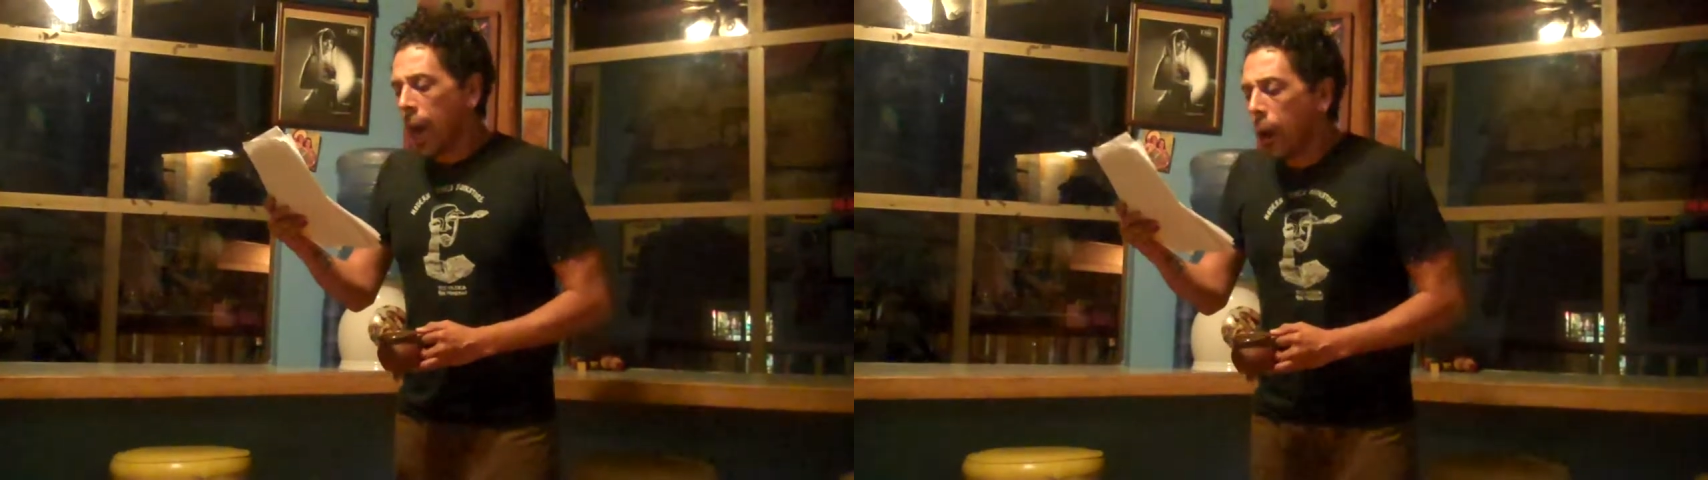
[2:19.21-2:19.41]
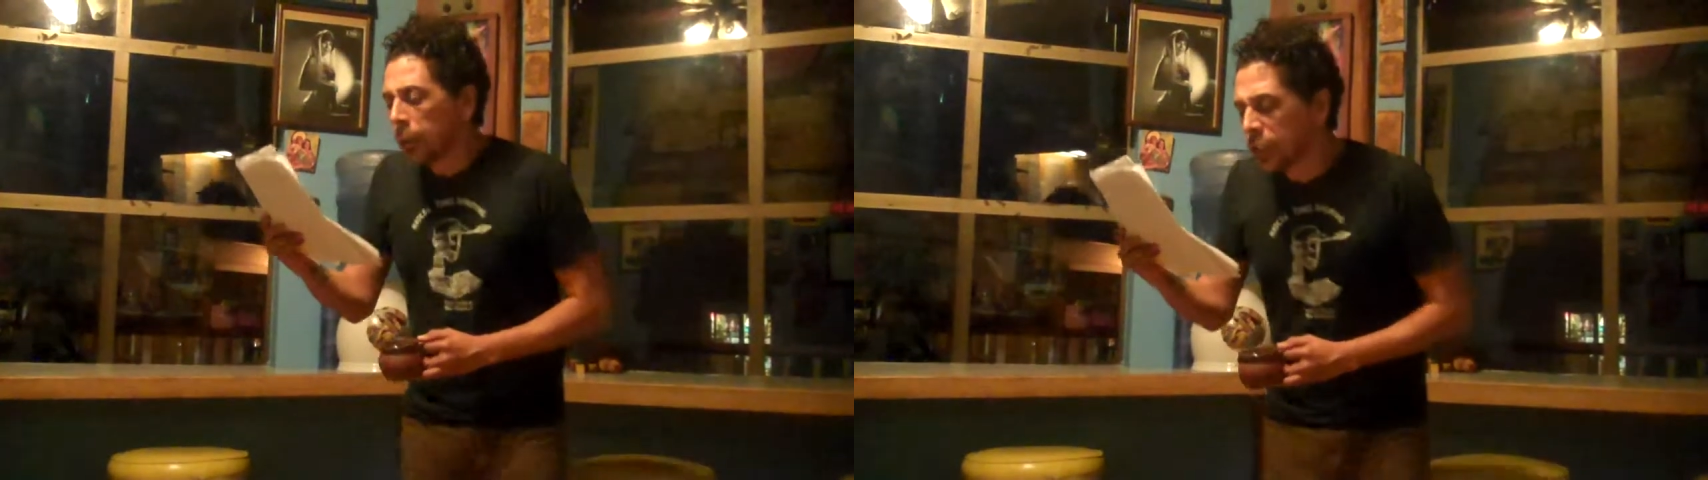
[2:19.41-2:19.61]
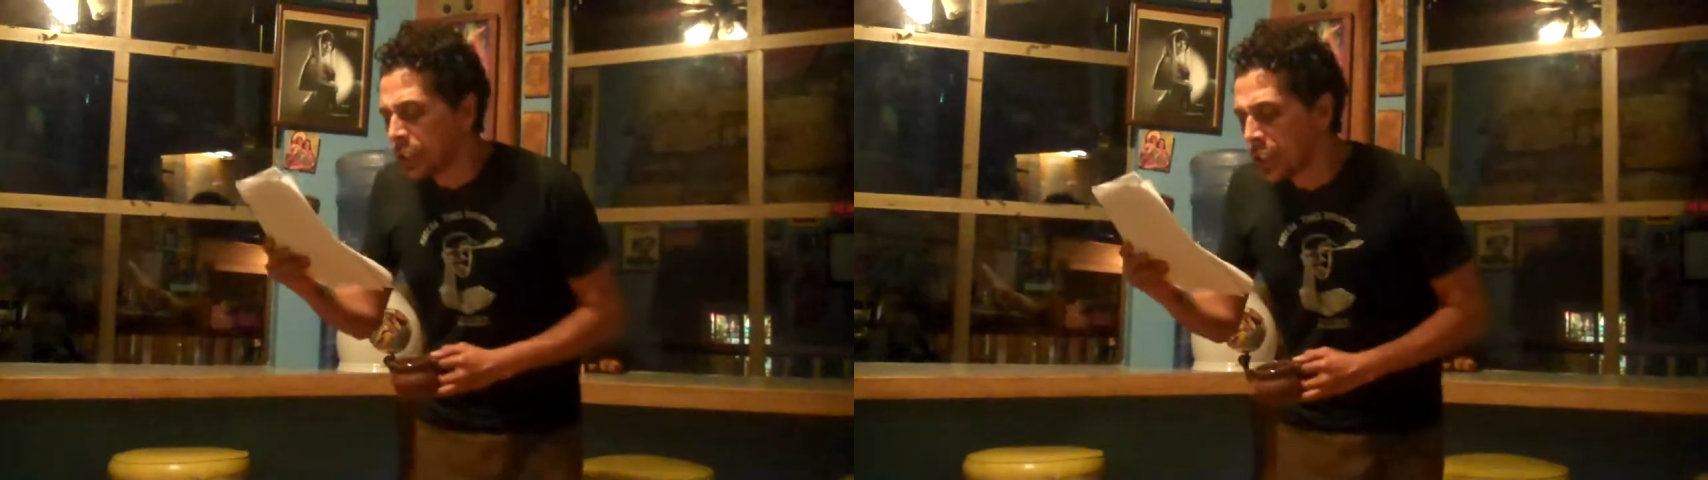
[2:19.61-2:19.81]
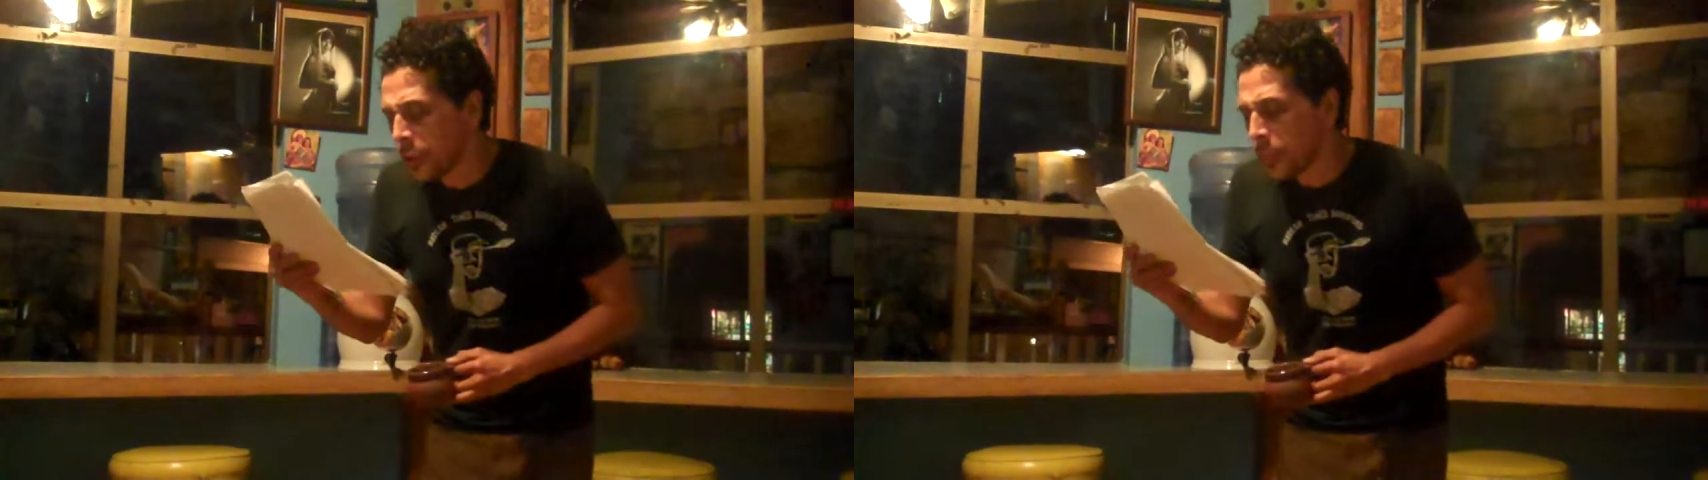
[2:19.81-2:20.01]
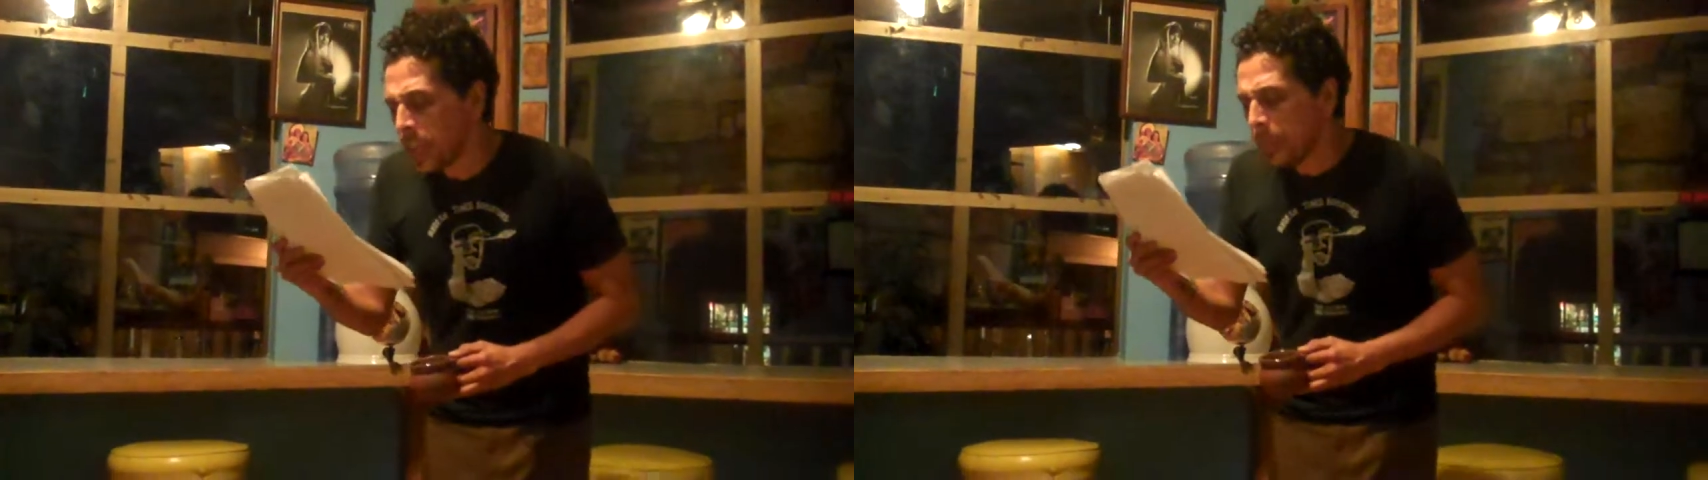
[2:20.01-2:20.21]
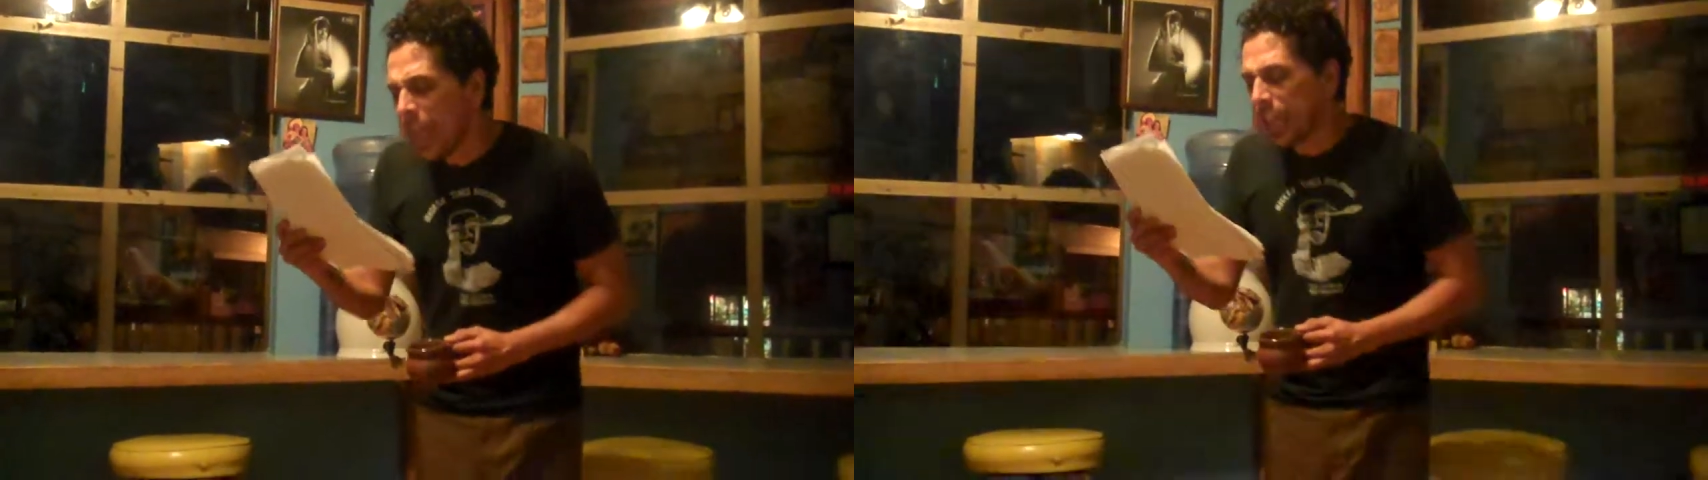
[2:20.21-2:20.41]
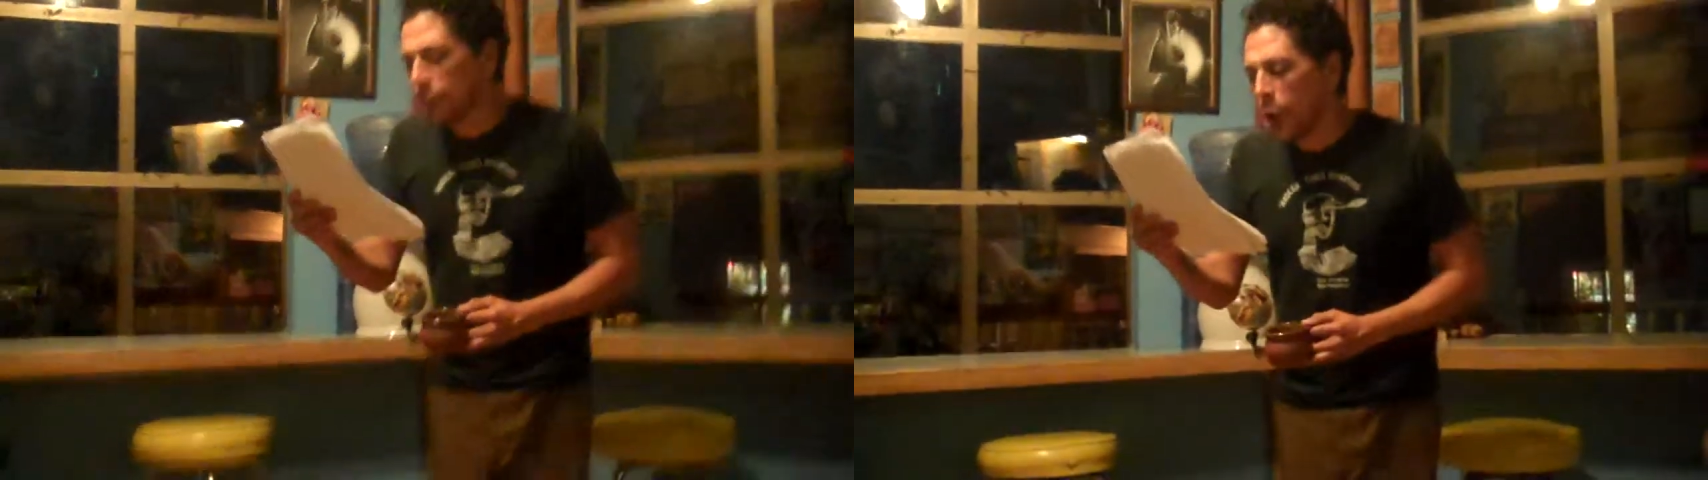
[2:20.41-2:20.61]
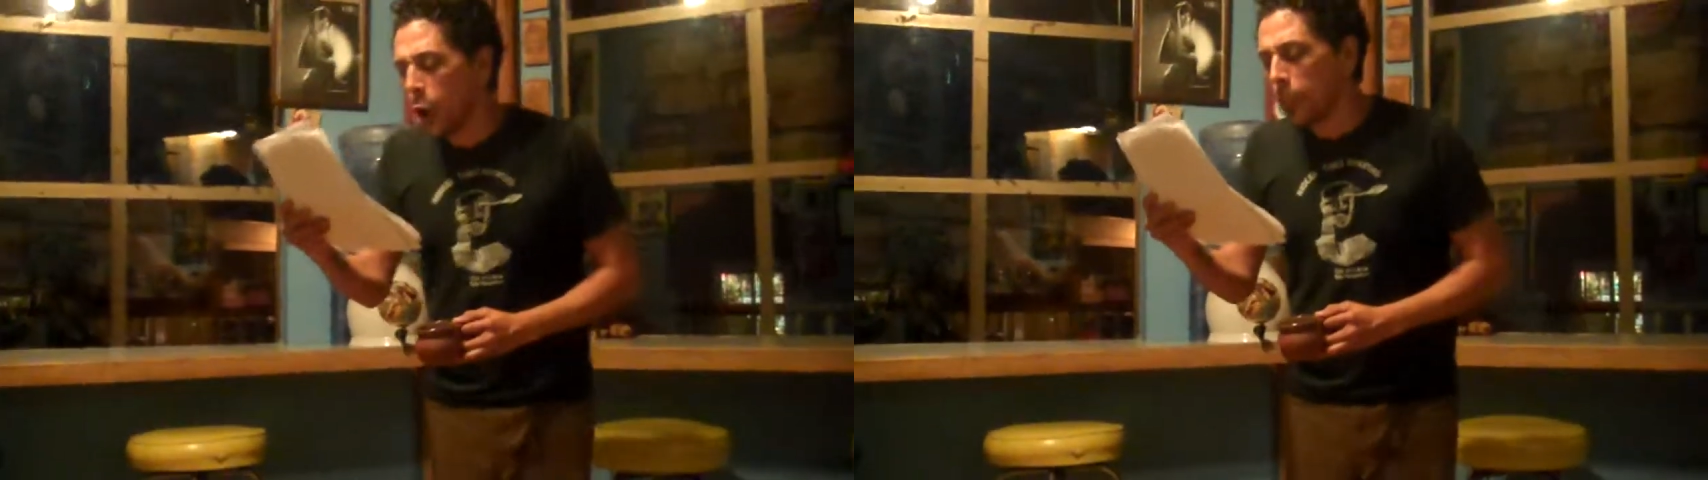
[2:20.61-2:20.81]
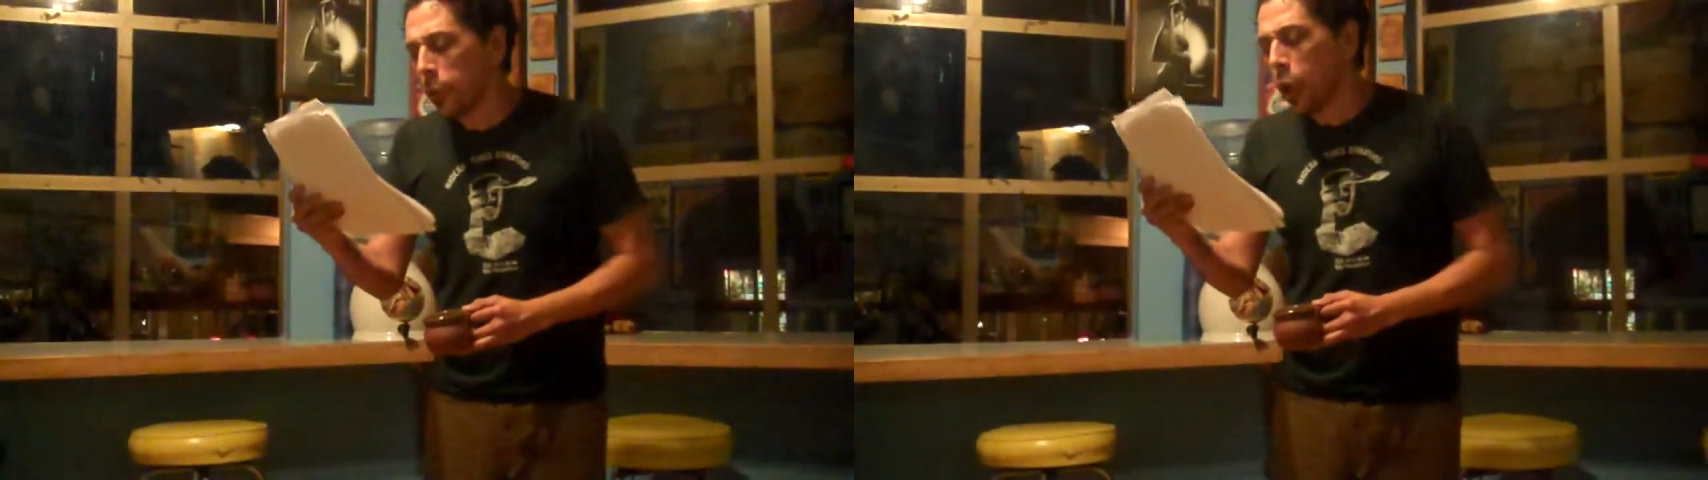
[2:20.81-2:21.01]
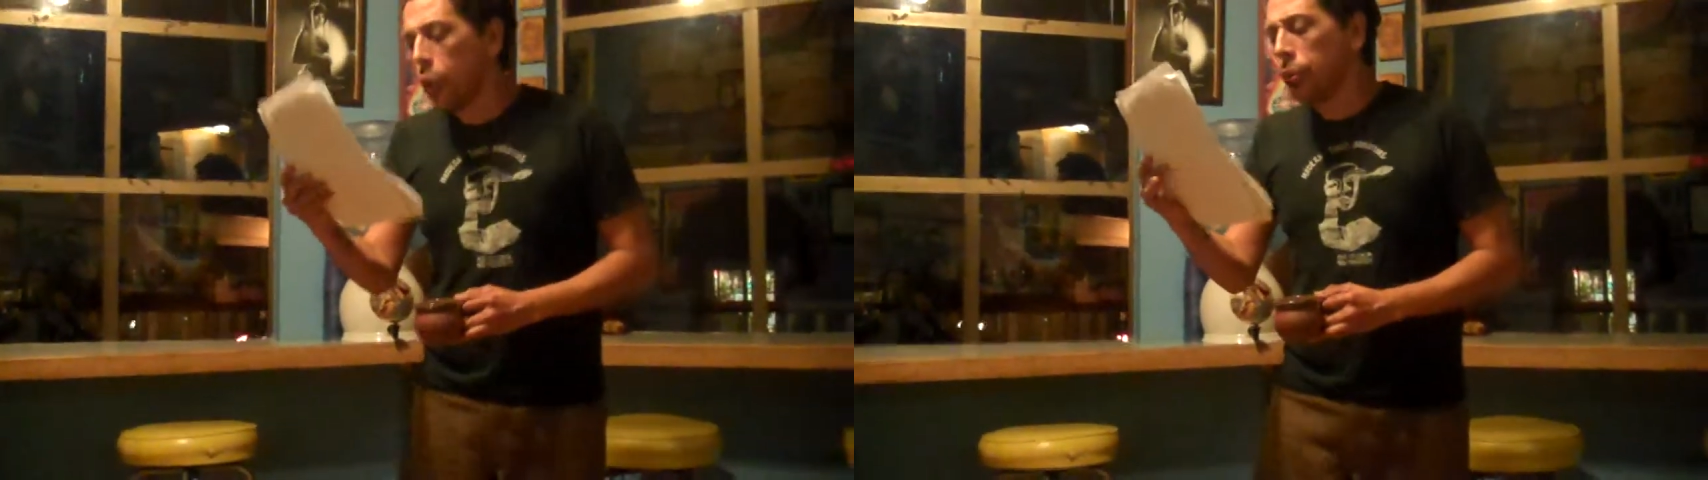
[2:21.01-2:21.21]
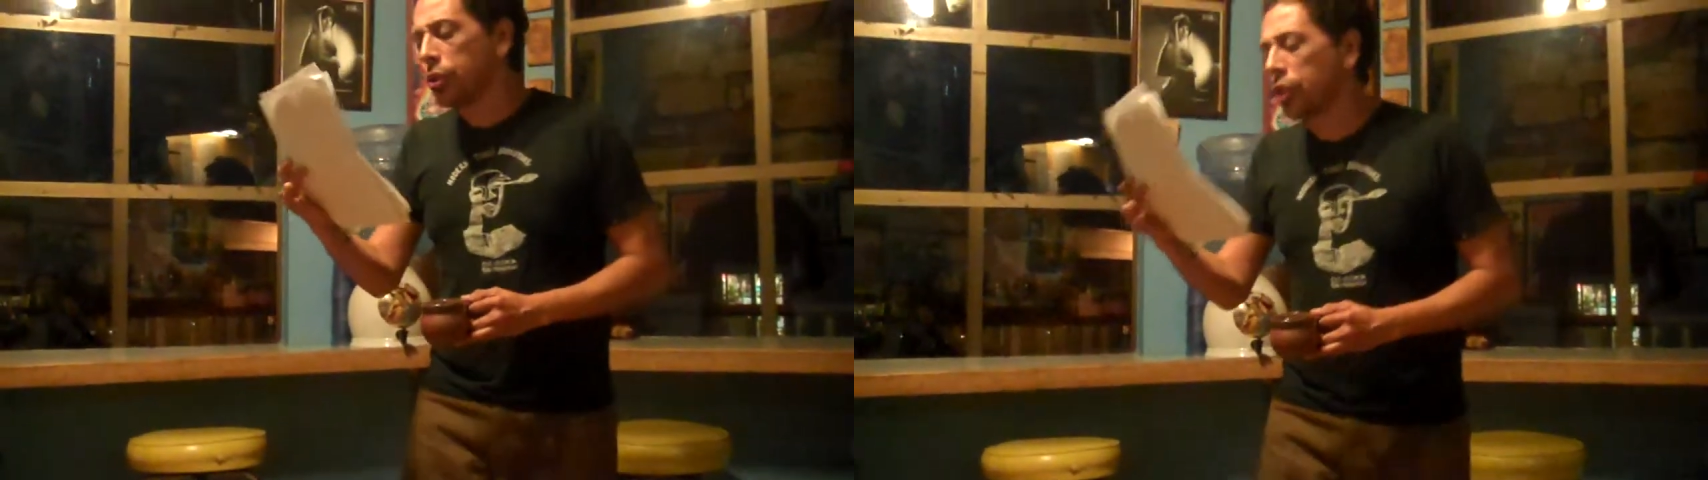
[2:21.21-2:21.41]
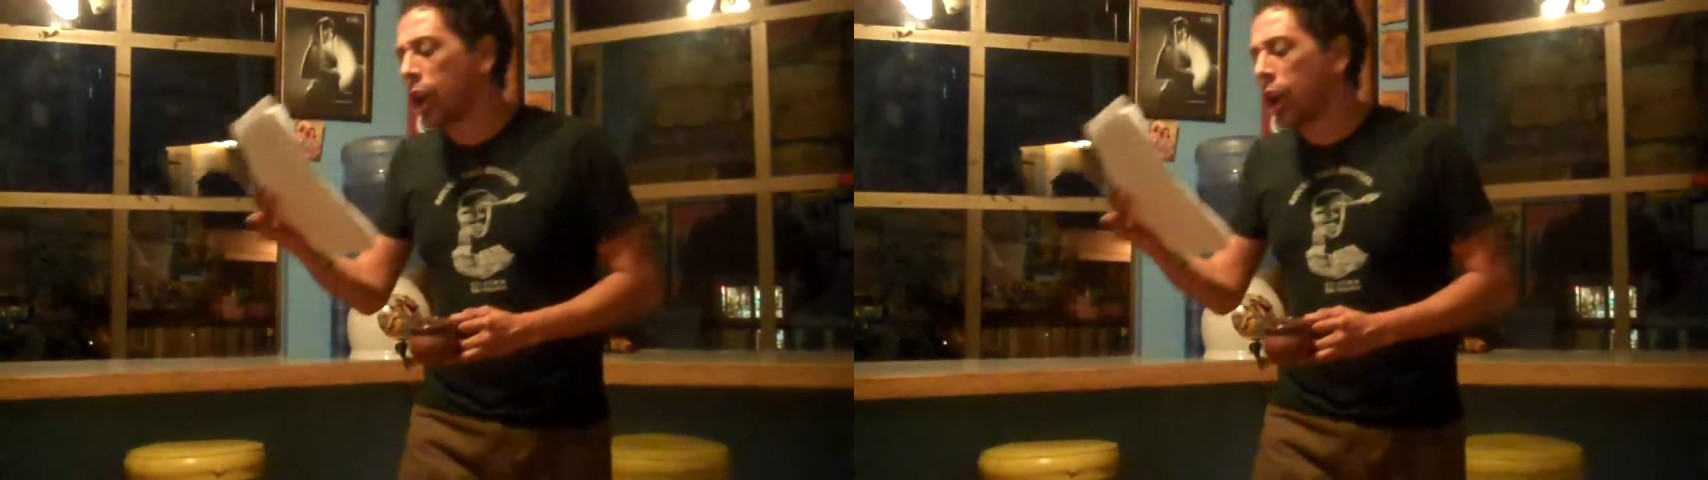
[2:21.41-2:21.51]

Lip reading: I want to see the remake of Home Alone